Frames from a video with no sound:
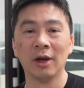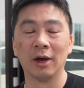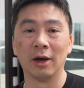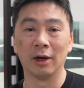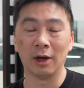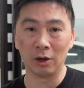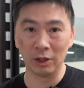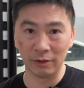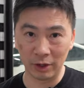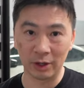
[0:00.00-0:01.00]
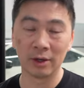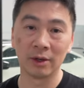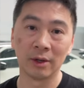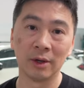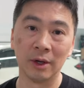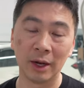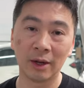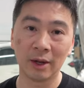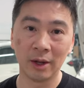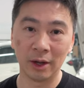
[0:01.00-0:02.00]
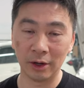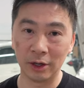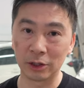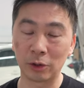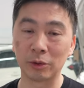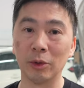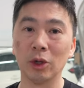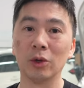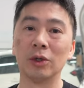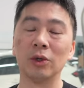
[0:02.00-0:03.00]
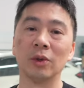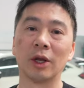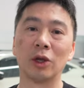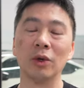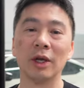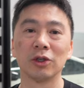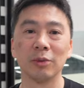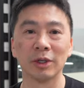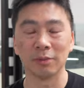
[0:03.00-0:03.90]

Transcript: uh, I'll leave the link in the description below to Acuity Instruments